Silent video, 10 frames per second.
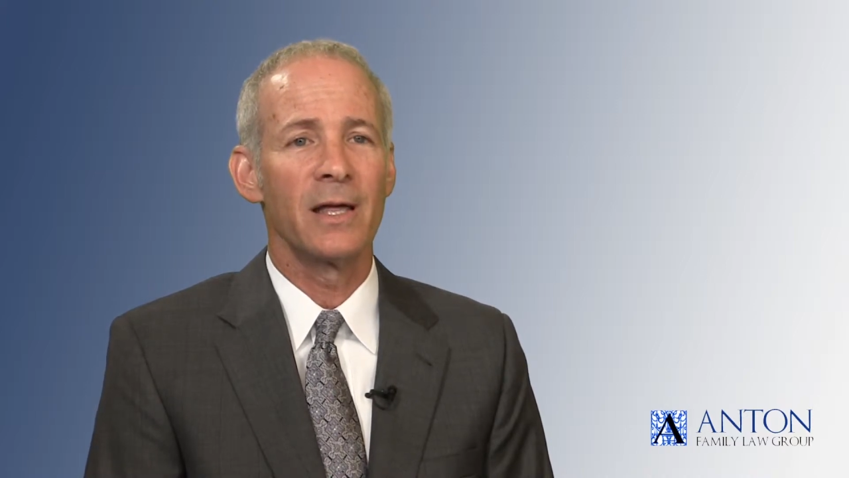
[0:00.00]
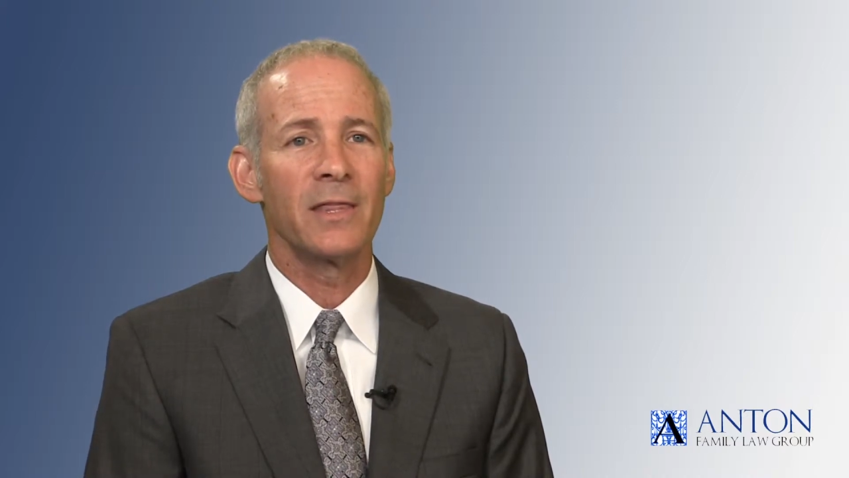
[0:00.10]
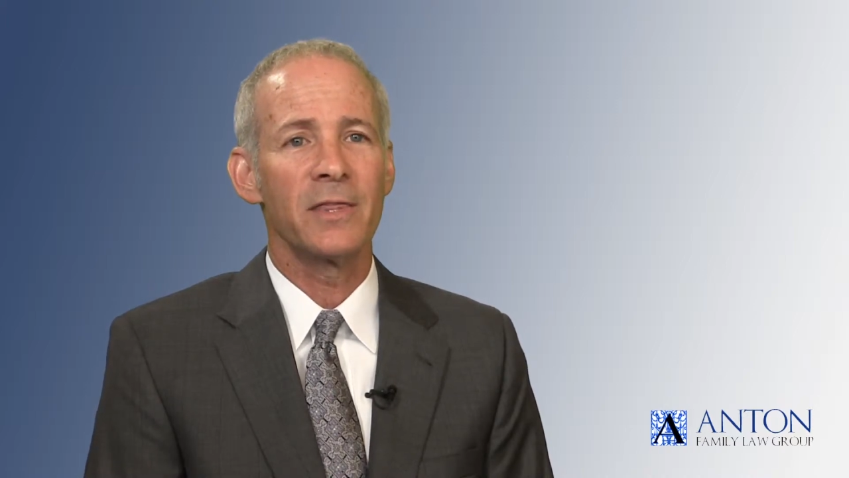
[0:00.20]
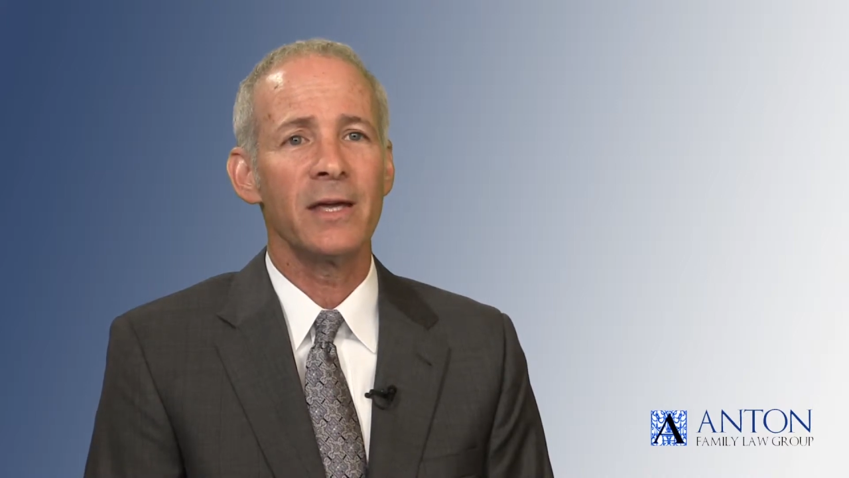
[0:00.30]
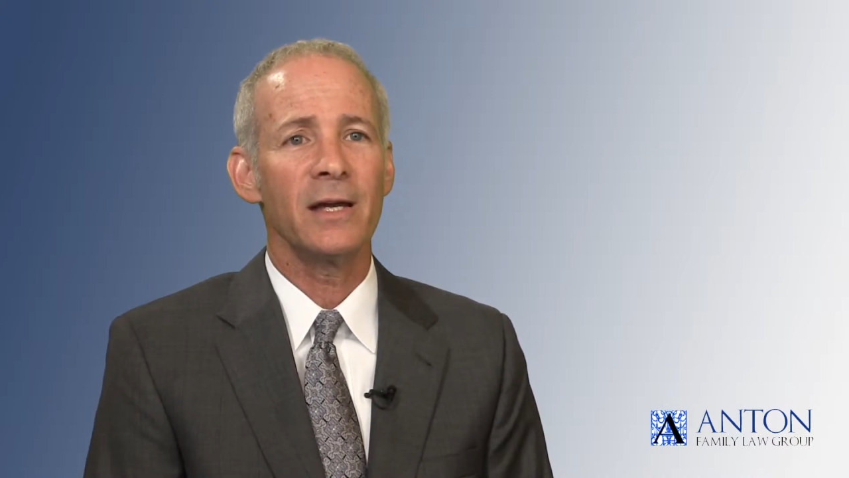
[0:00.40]

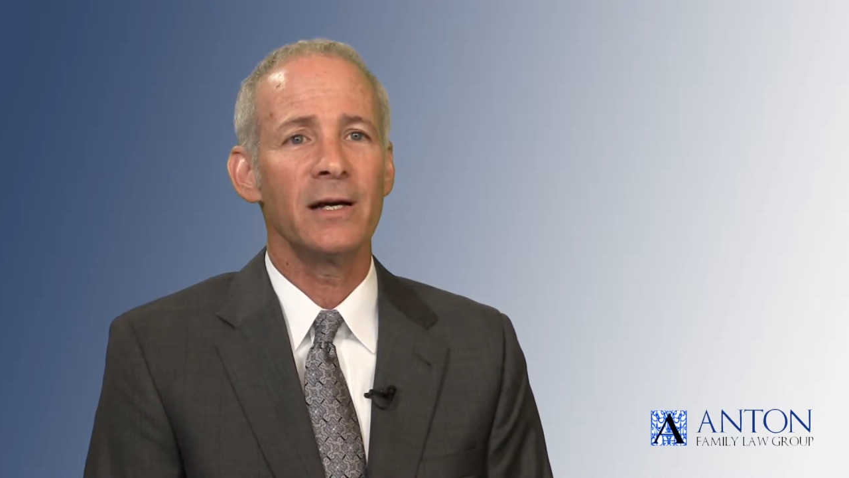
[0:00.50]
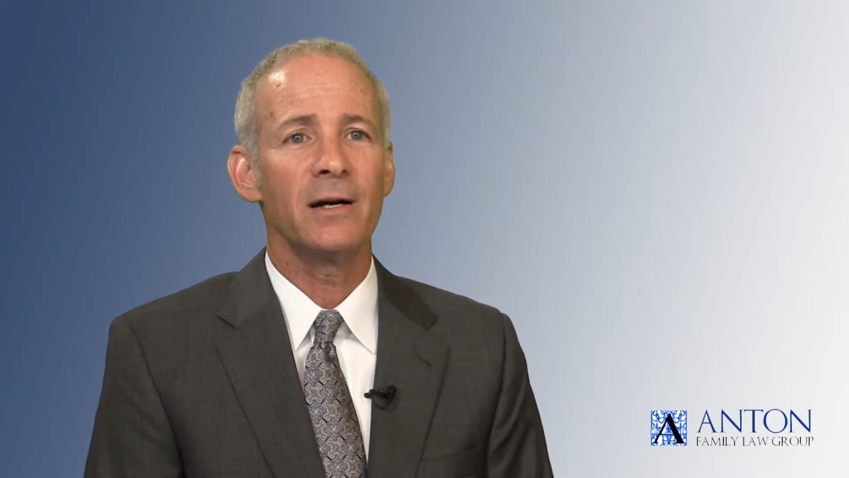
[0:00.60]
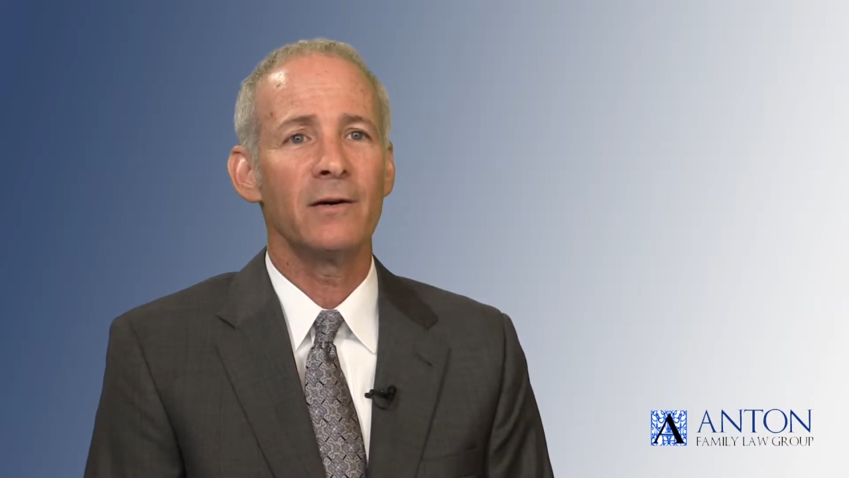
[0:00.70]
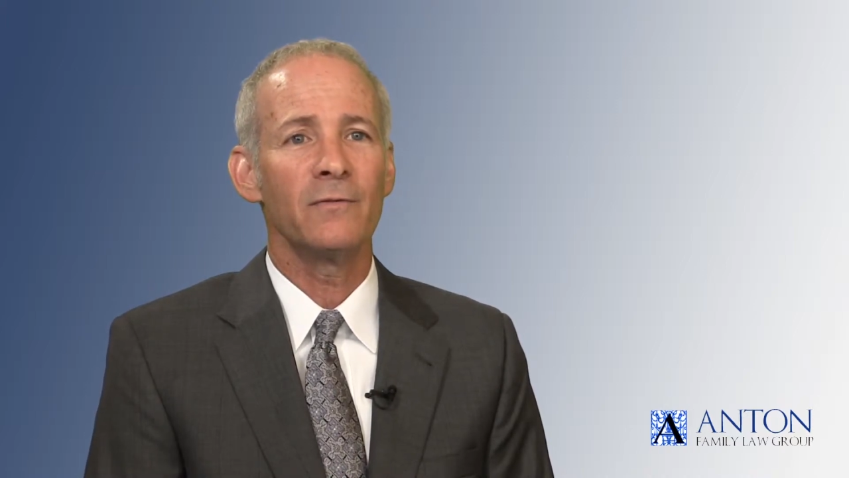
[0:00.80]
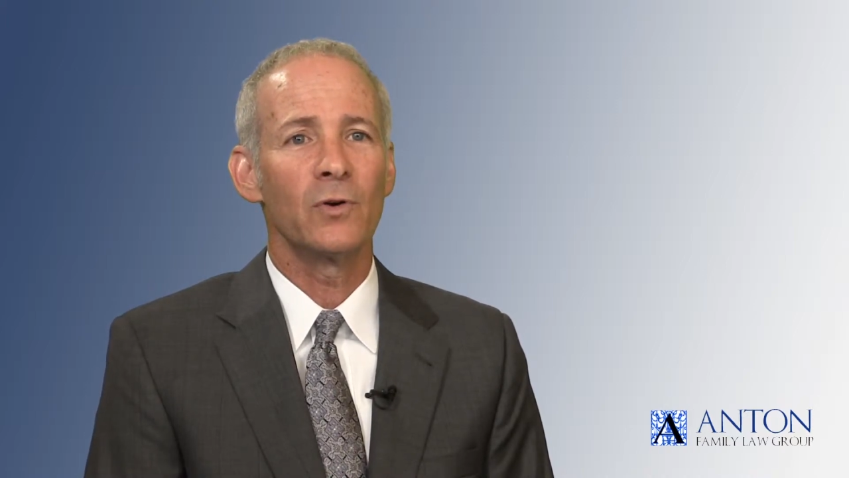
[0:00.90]
Think
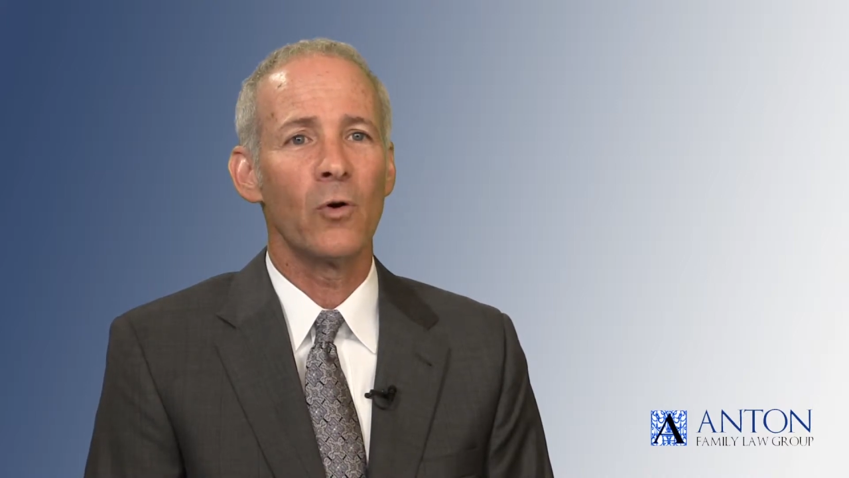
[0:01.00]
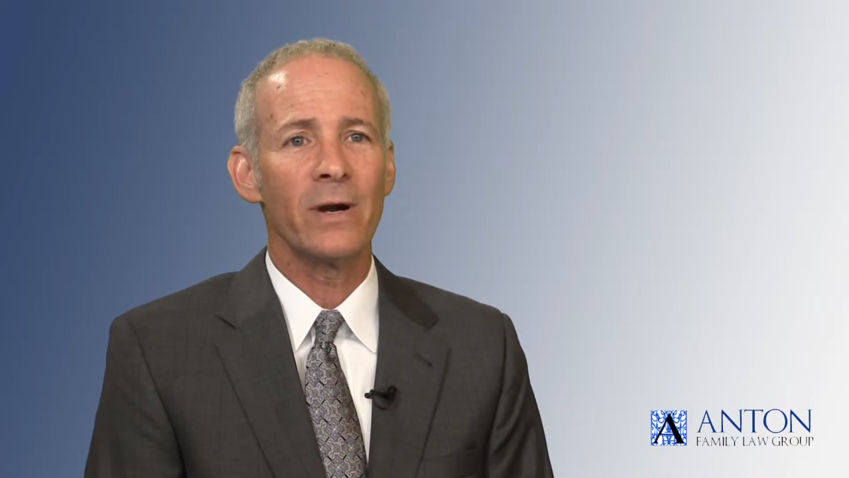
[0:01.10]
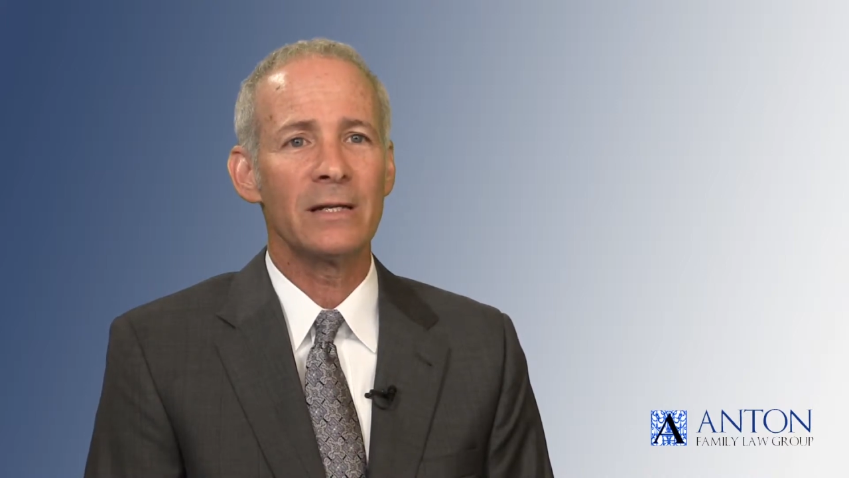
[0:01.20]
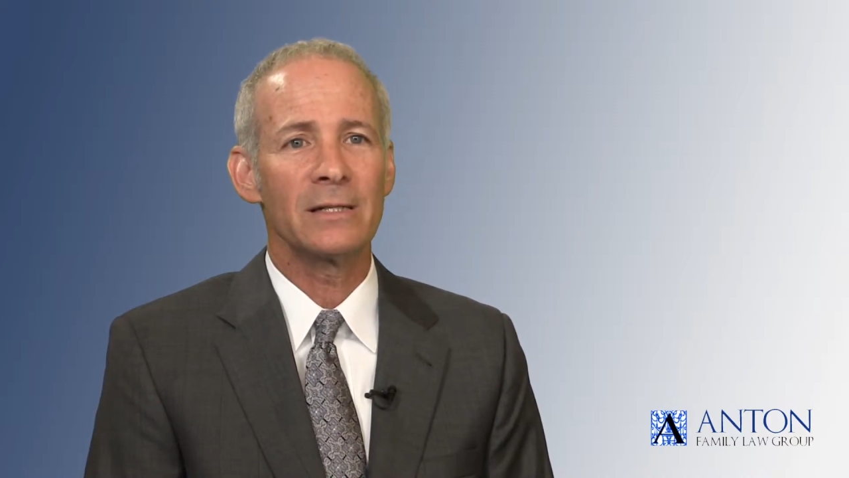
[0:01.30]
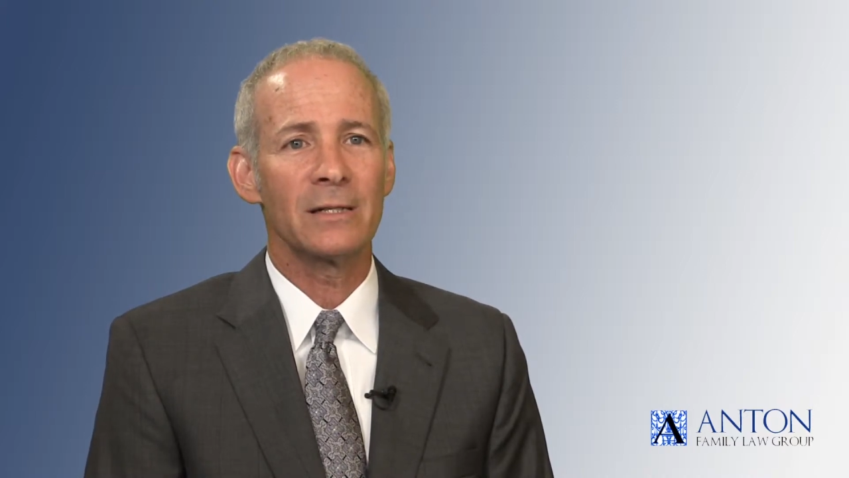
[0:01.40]
of going